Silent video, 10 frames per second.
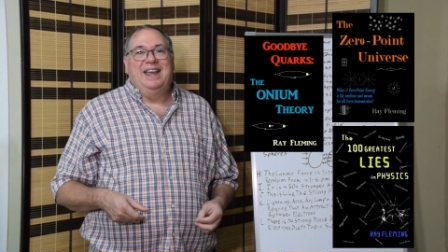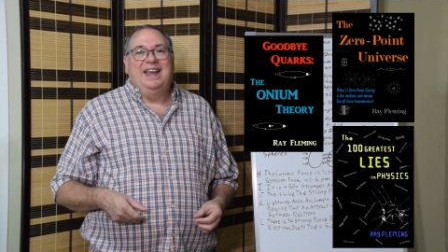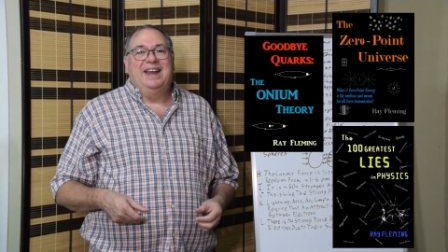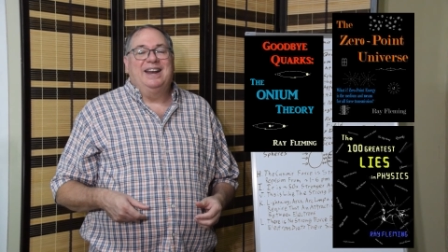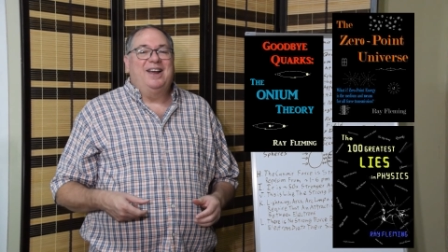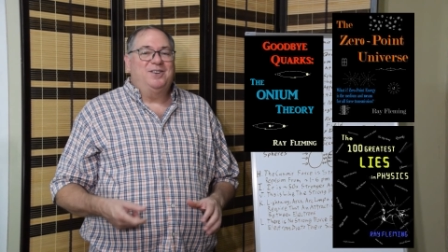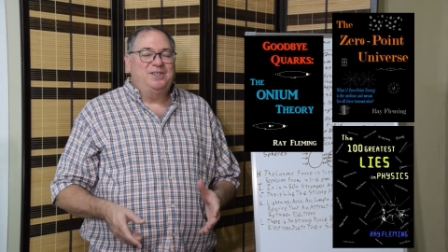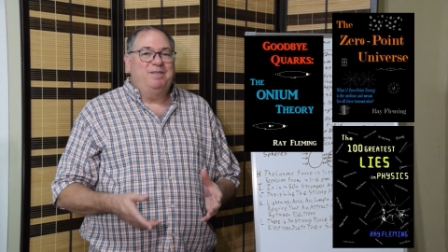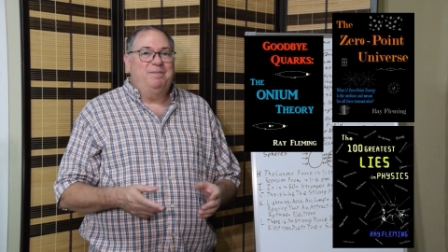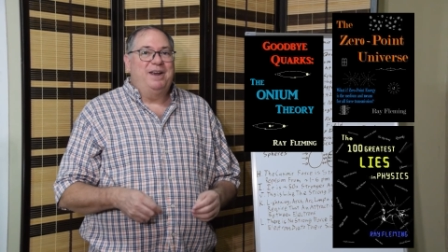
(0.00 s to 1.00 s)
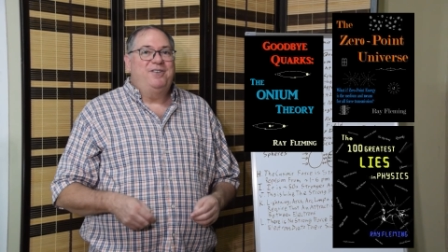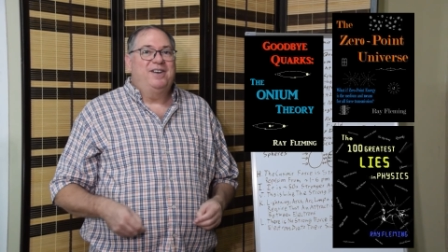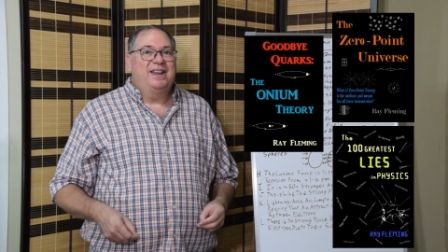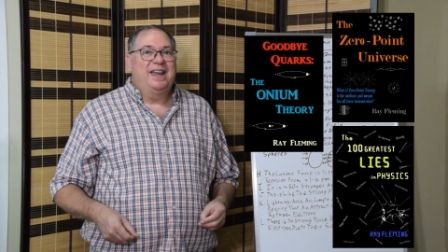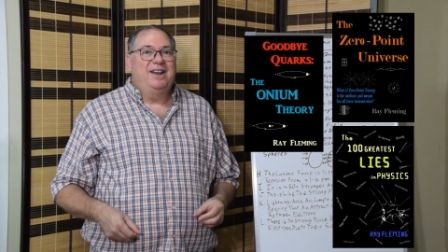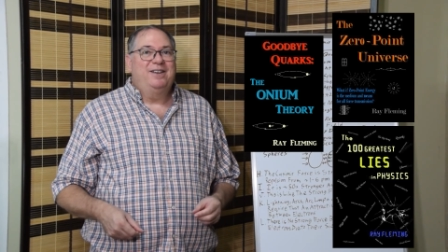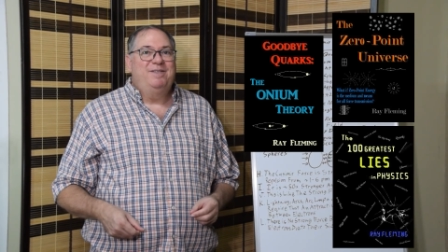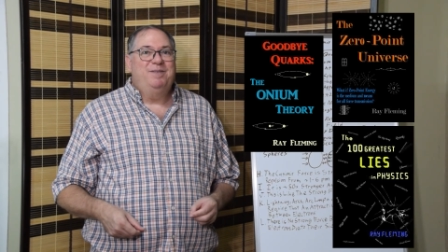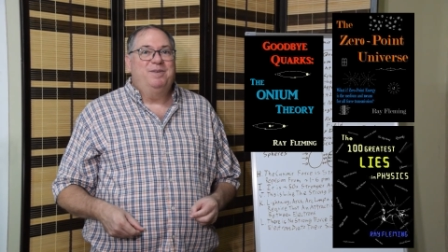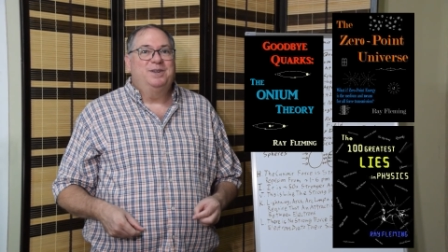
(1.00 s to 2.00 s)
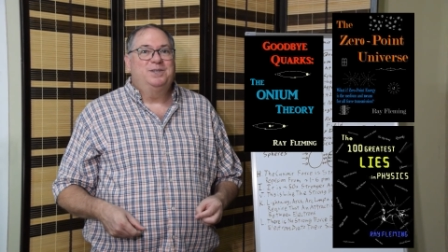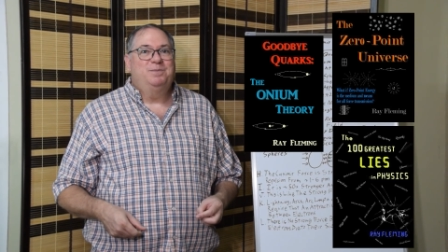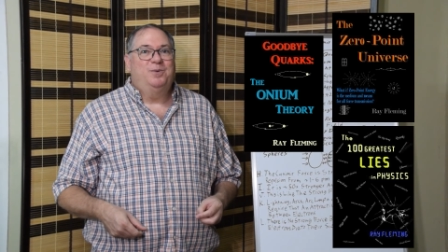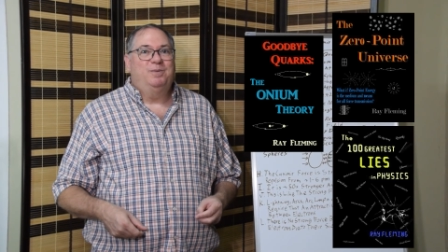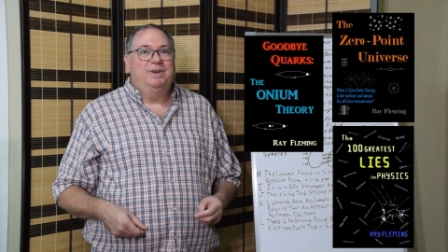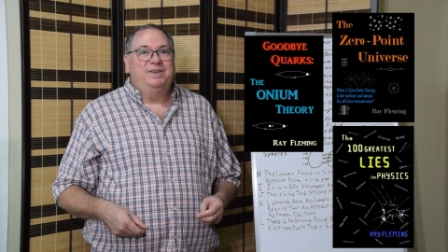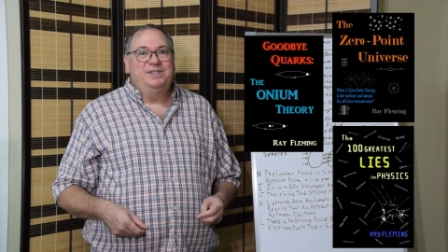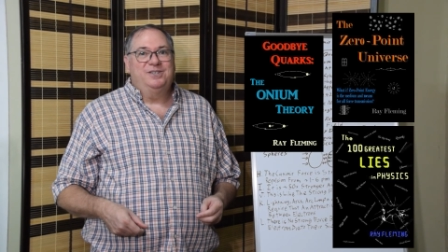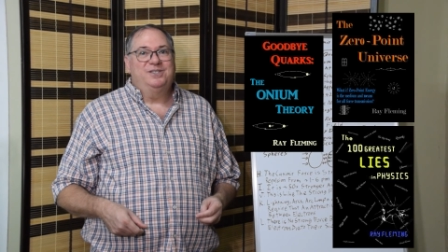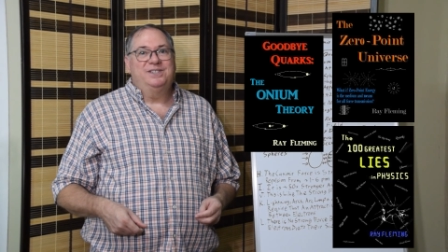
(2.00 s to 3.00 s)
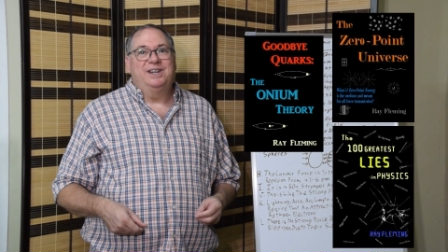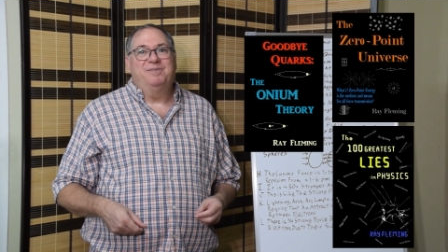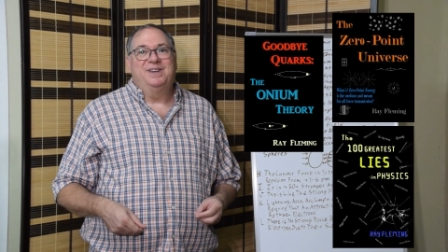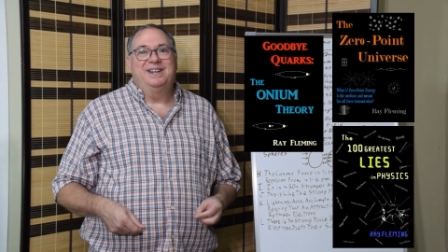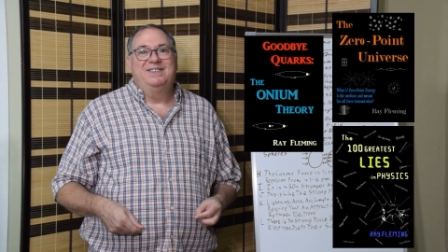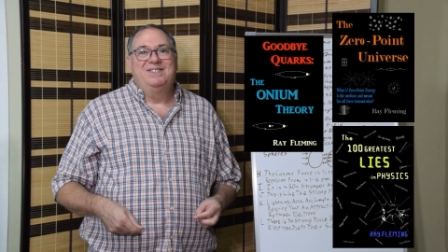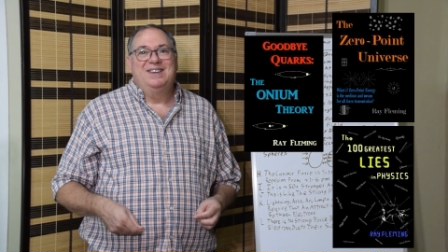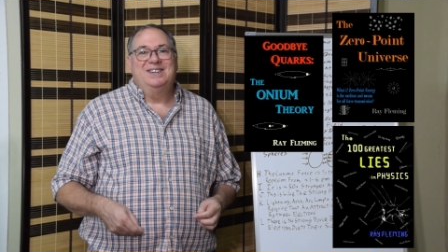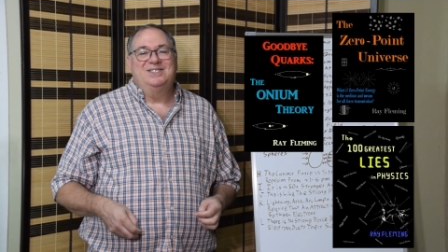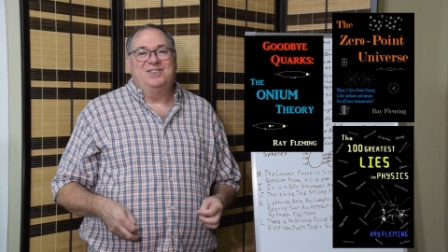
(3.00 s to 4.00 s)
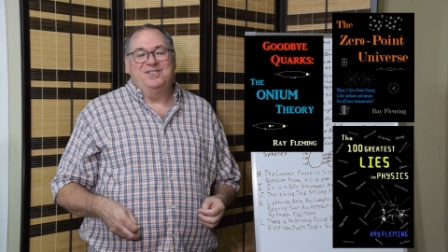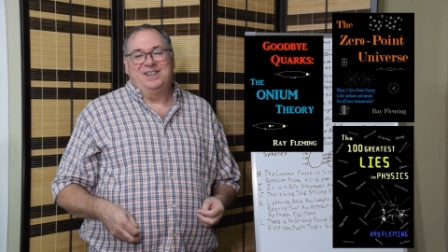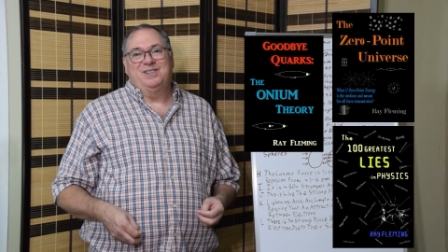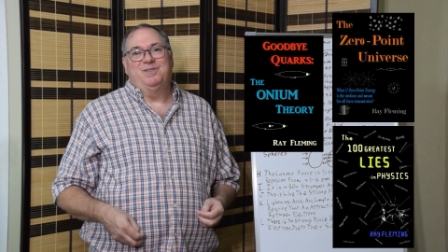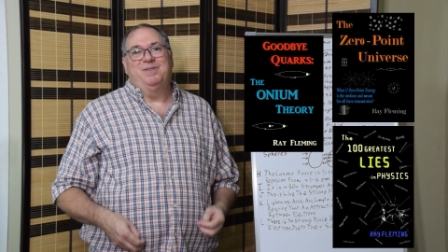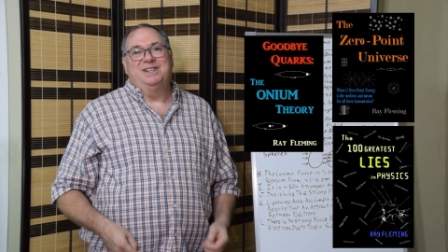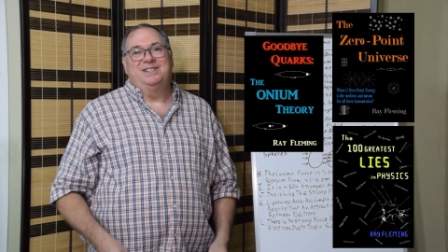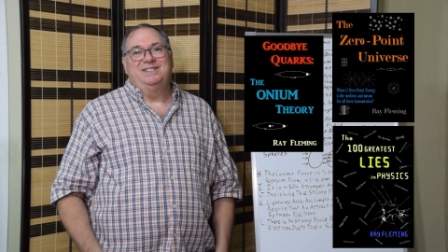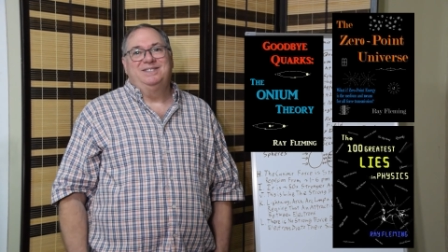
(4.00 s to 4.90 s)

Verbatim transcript: And I also have a Patreon account if you want to support my research that way. So thanks for watching.